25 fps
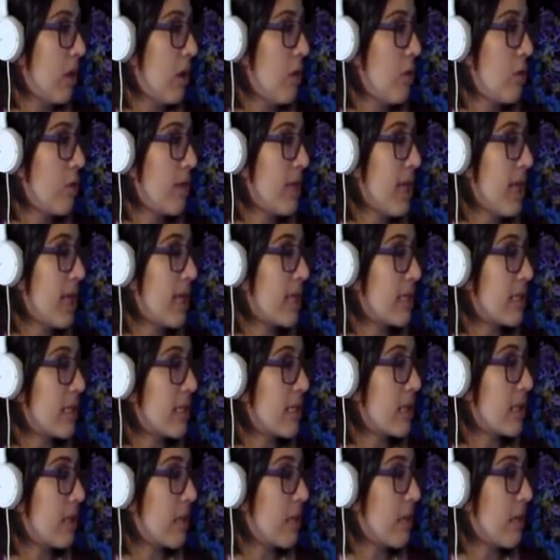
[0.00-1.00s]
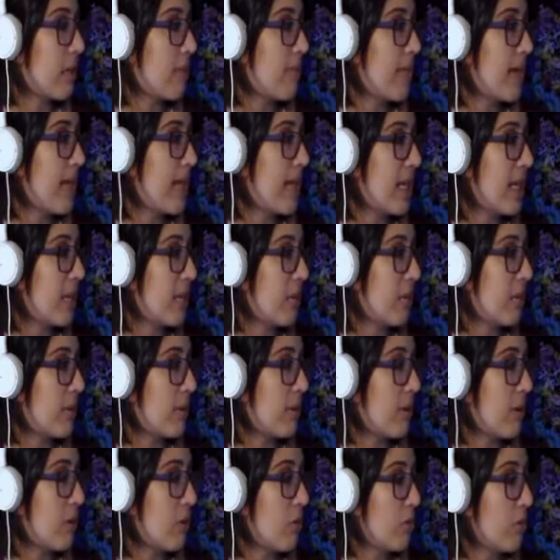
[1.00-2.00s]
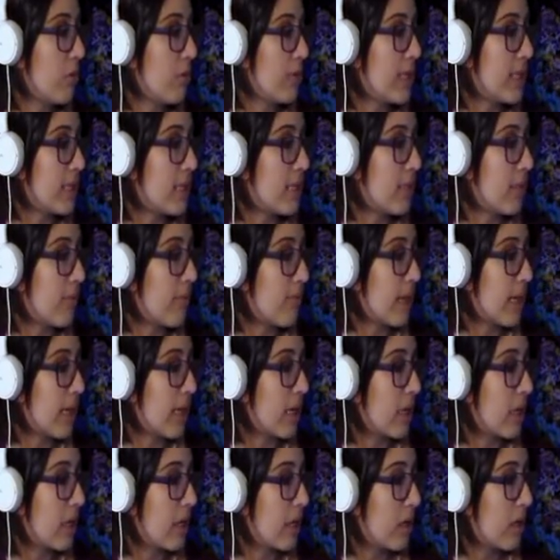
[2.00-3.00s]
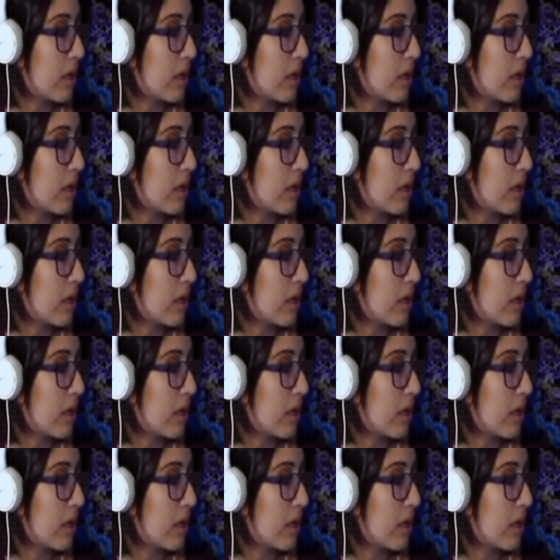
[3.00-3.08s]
Oh yes, we made it. We did. Oh, we did something.